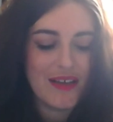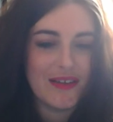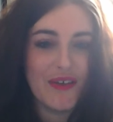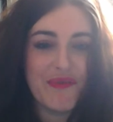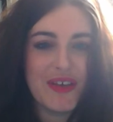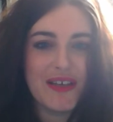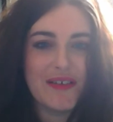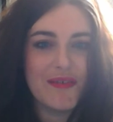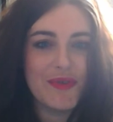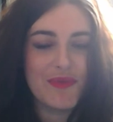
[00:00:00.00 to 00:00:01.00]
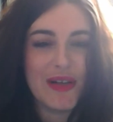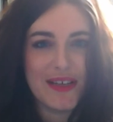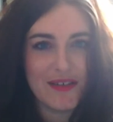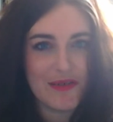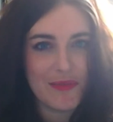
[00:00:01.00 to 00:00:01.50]
Nothing was
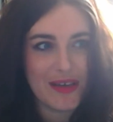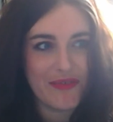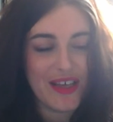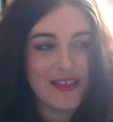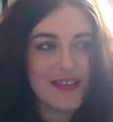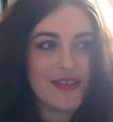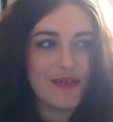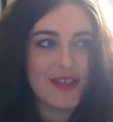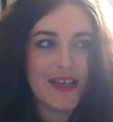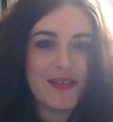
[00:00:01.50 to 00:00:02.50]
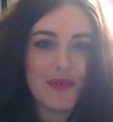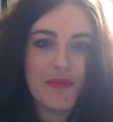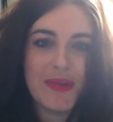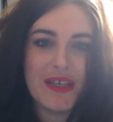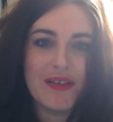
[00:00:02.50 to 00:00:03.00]
related to my veins, so they
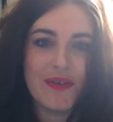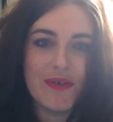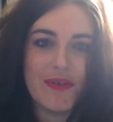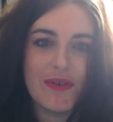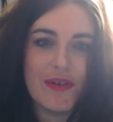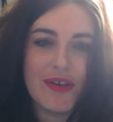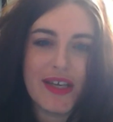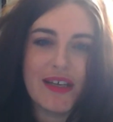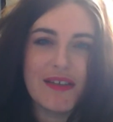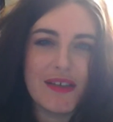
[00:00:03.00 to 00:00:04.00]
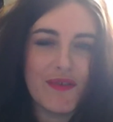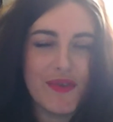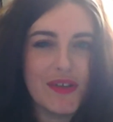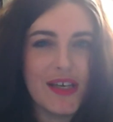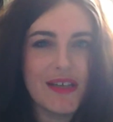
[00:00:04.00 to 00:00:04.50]
told me, you know, look at it in a
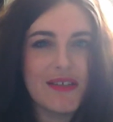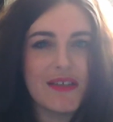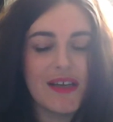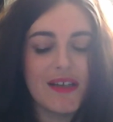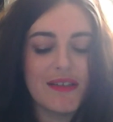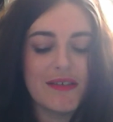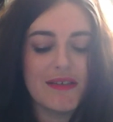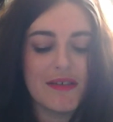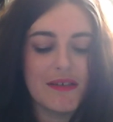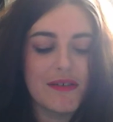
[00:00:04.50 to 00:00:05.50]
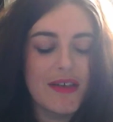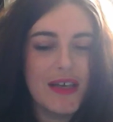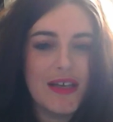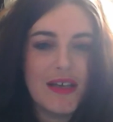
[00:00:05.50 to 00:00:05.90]
few days, and